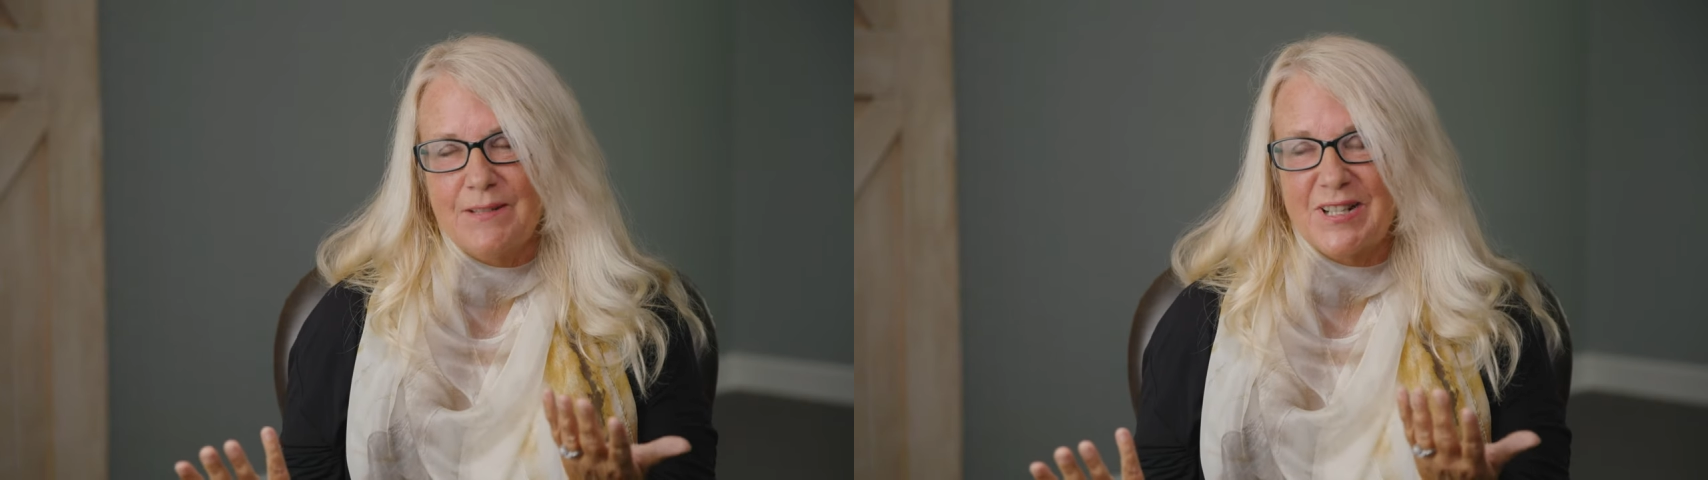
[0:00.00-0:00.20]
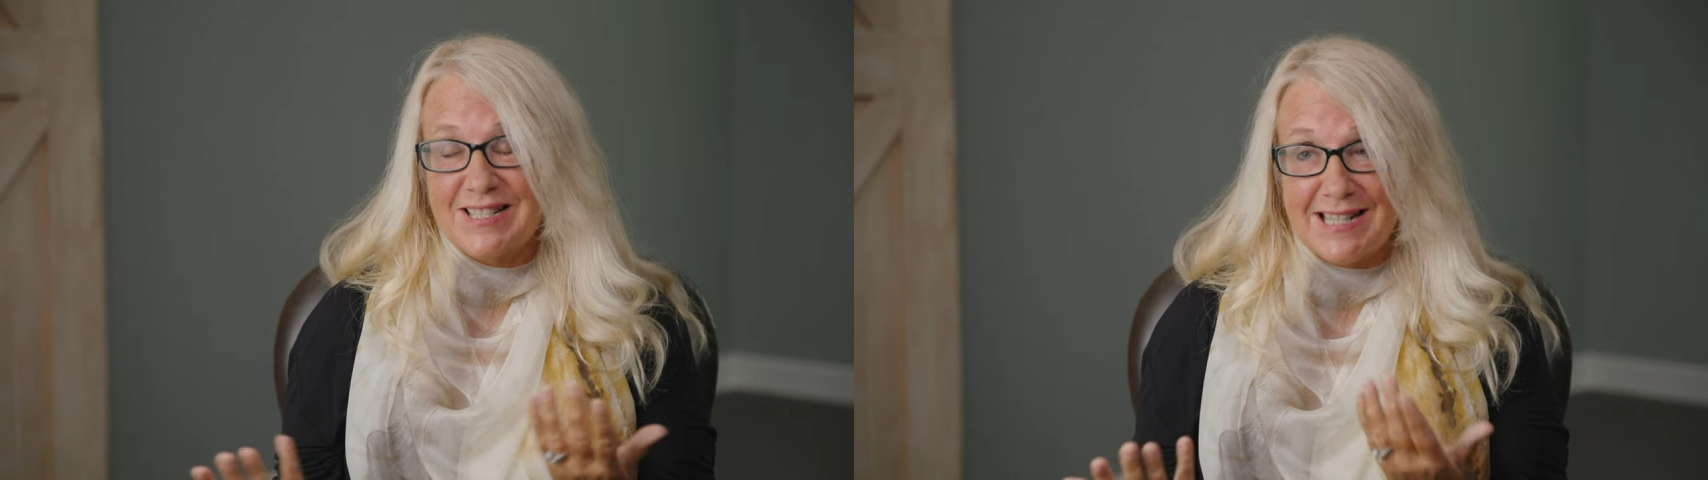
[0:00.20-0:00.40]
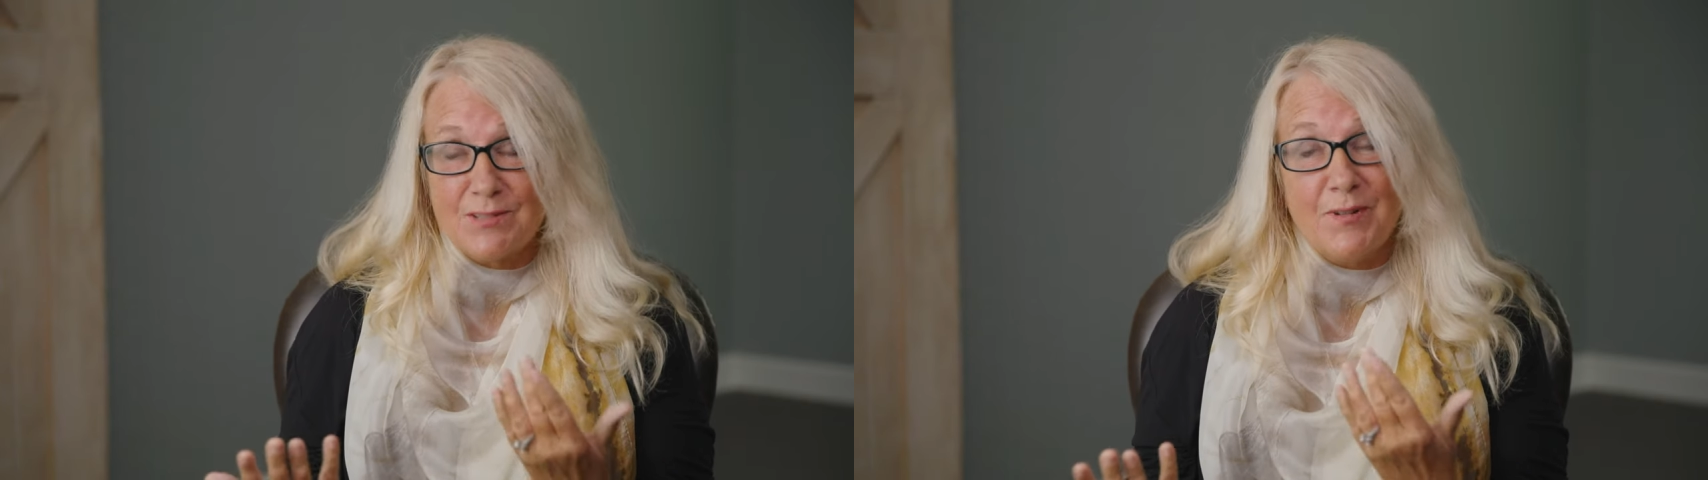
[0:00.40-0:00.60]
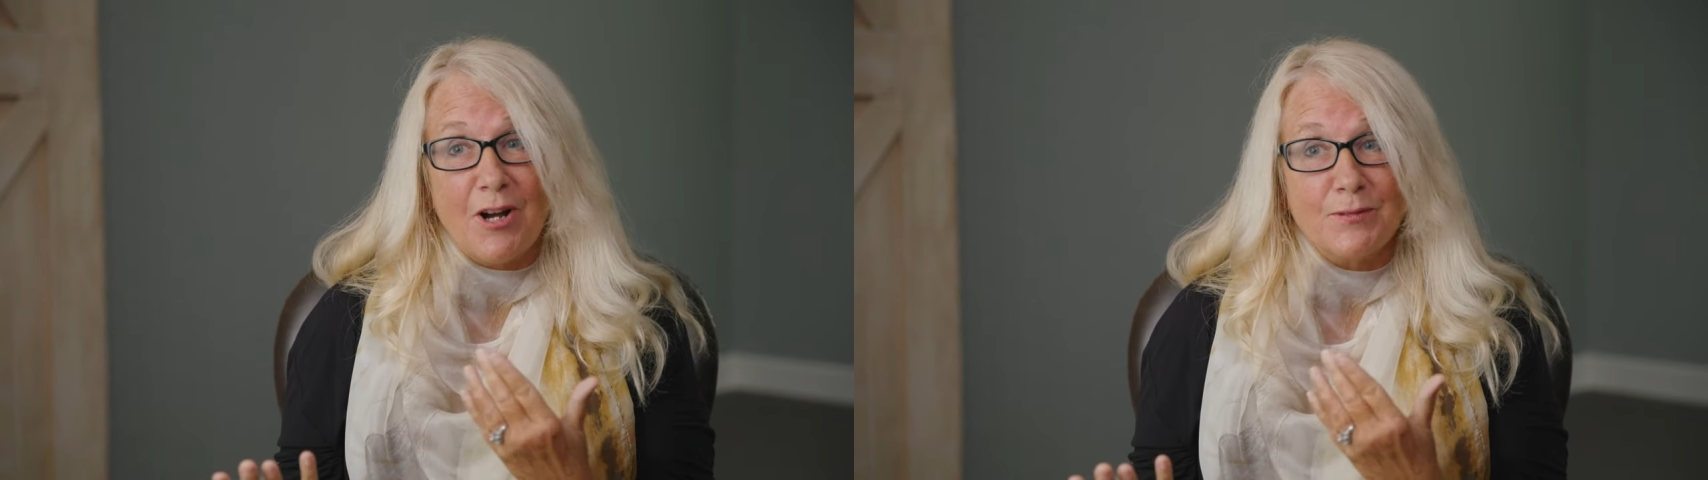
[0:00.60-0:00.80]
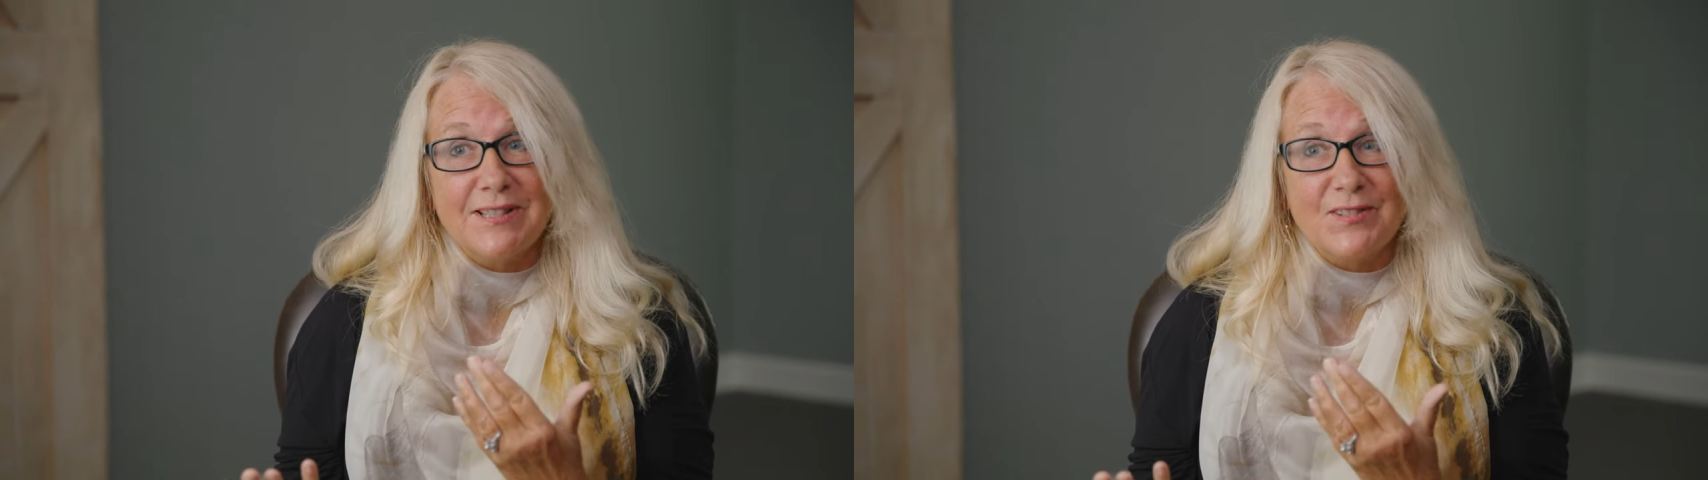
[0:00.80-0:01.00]
Because that's what
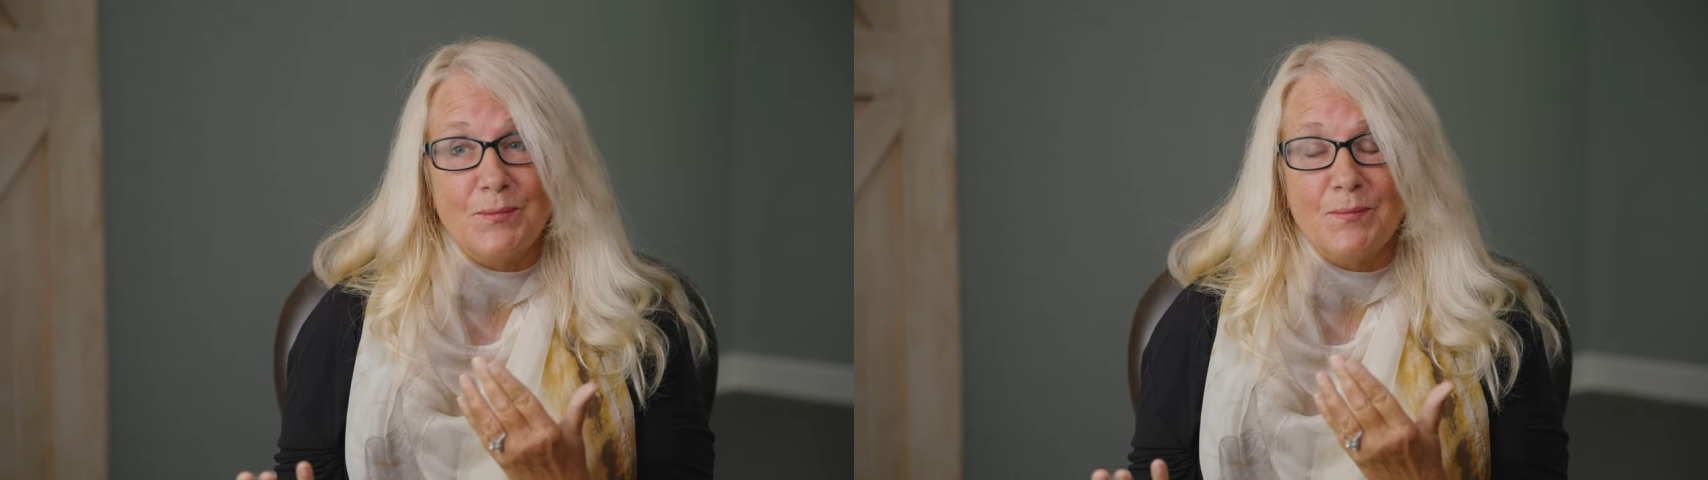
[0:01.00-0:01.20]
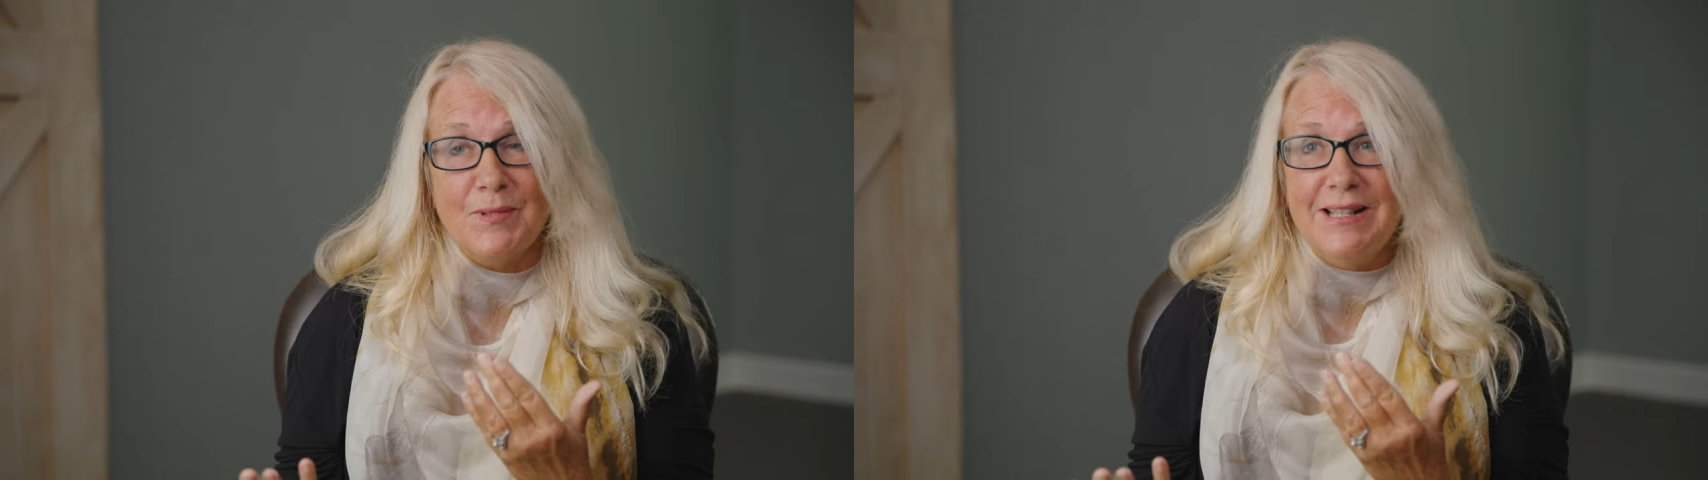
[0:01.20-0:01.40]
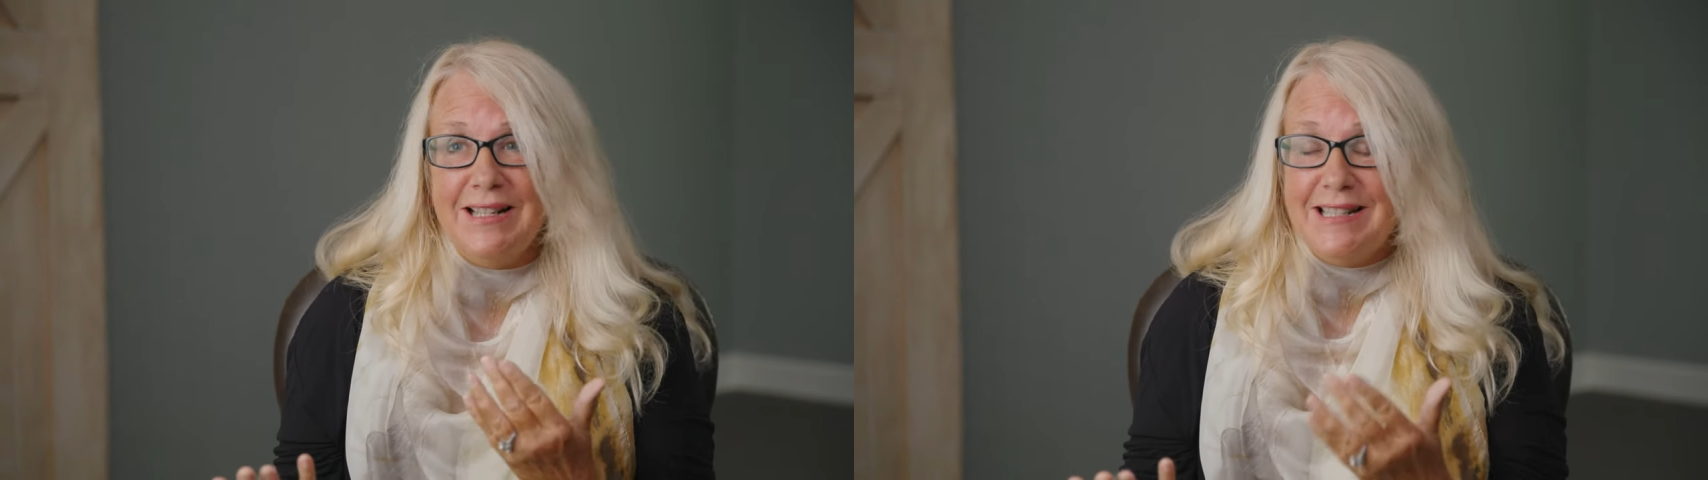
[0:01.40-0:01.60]
autism